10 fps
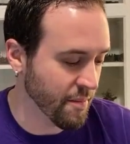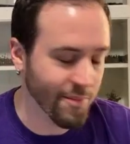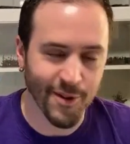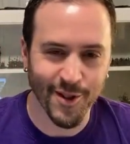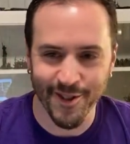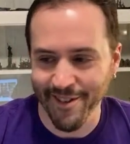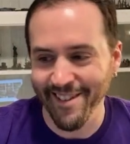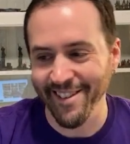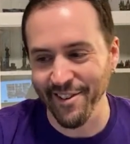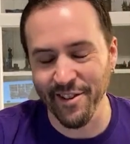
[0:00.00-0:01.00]
Which
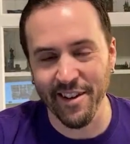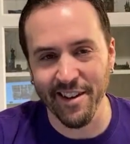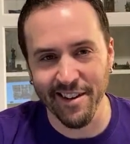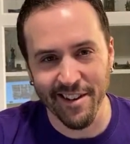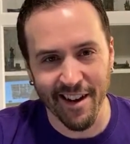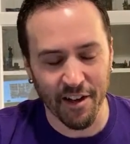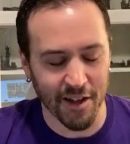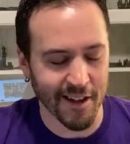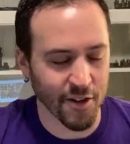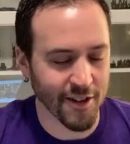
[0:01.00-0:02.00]
good thing
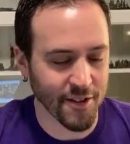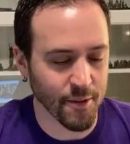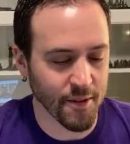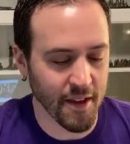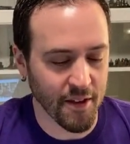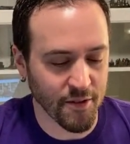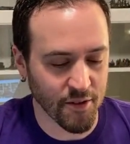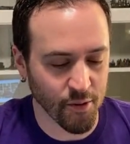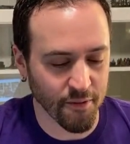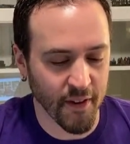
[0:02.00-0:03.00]
I caught they used an
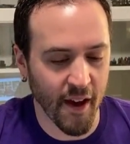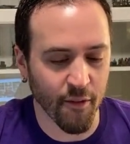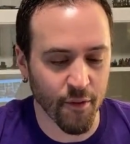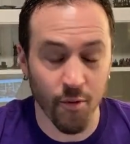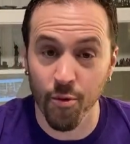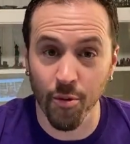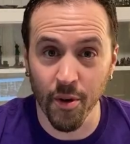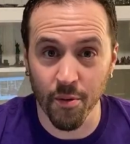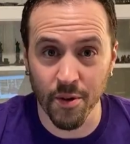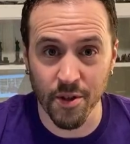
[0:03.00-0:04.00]
old file for the
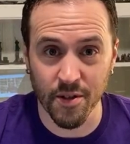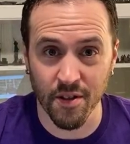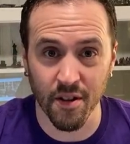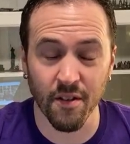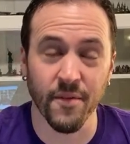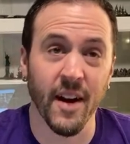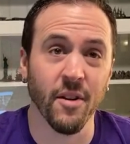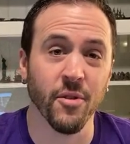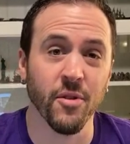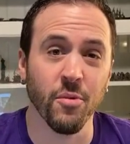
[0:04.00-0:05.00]
rulebook, which is the
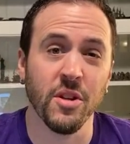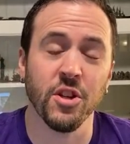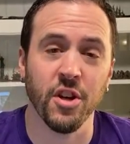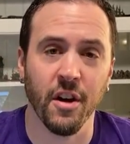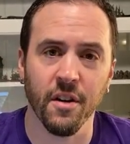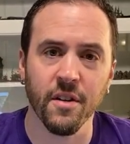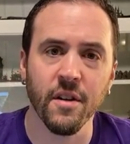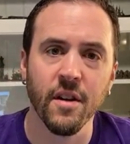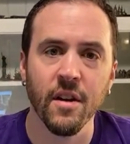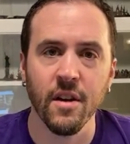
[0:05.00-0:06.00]
file that we
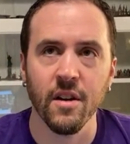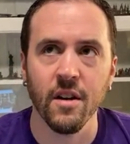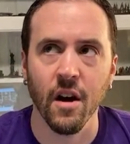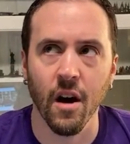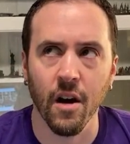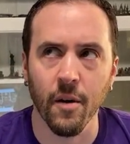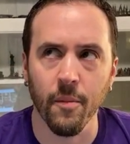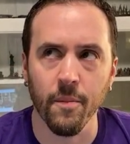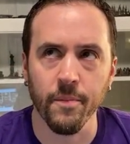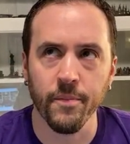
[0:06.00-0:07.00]
shared in
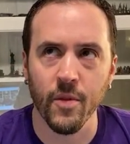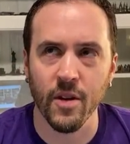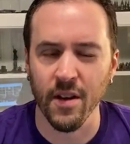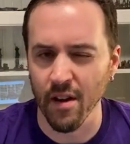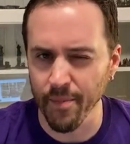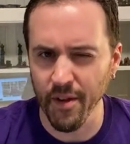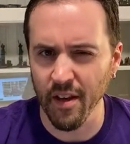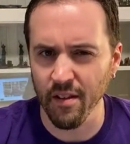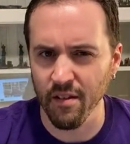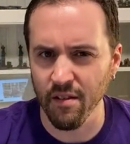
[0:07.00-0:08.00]
an
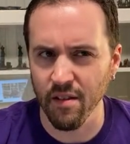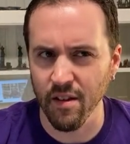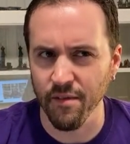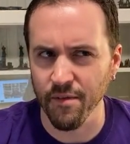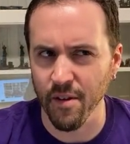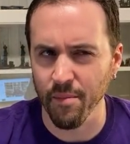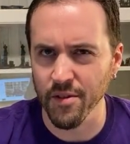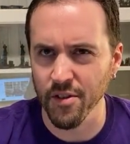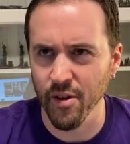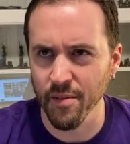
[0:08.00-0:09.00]
update a couple
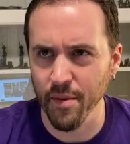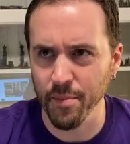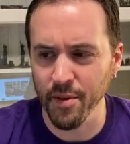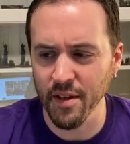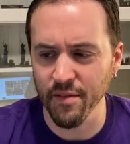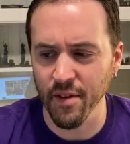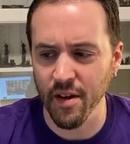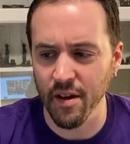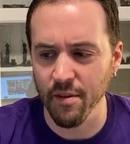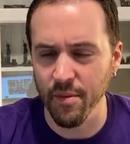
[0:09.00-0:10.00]
months ago, I believe.
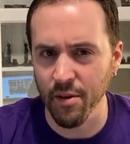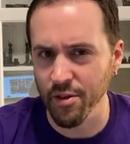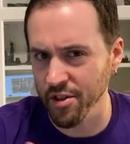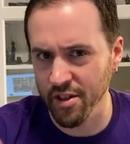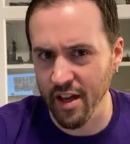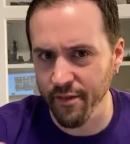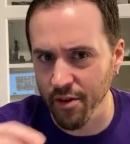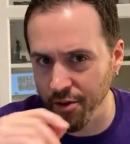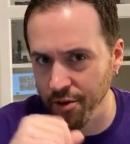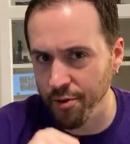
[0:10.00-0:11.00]
It was just kind of
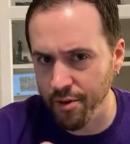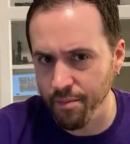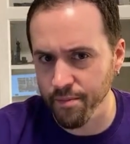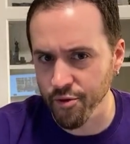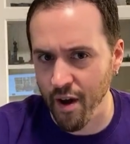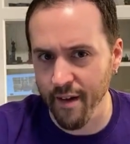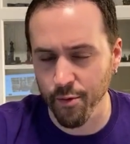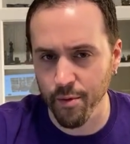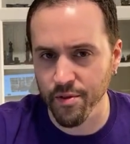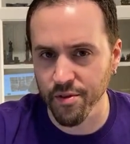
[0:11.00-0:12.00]
an early draft.
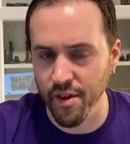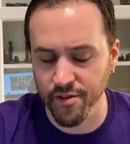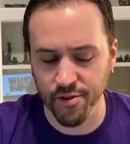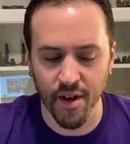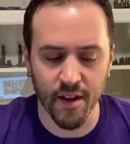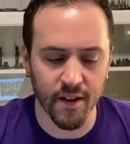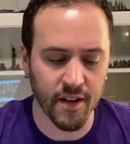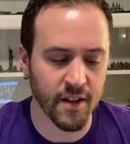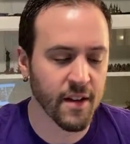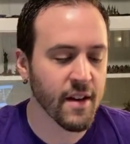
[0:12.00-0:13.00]
We were still editing
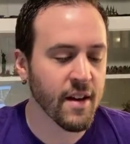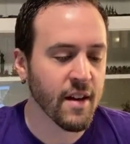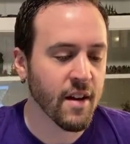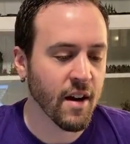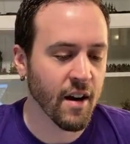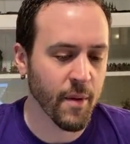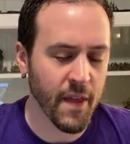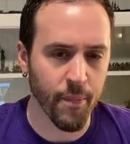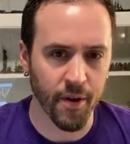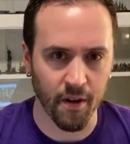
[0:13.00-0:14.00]
it, and
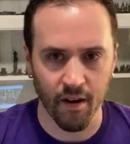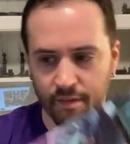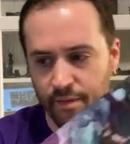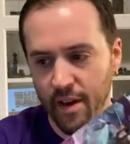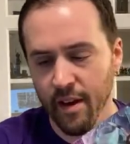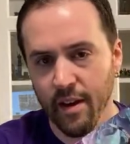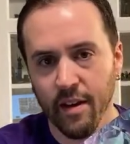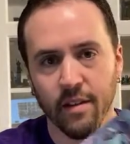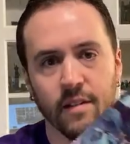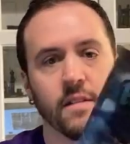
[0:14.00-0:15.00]
they printed off a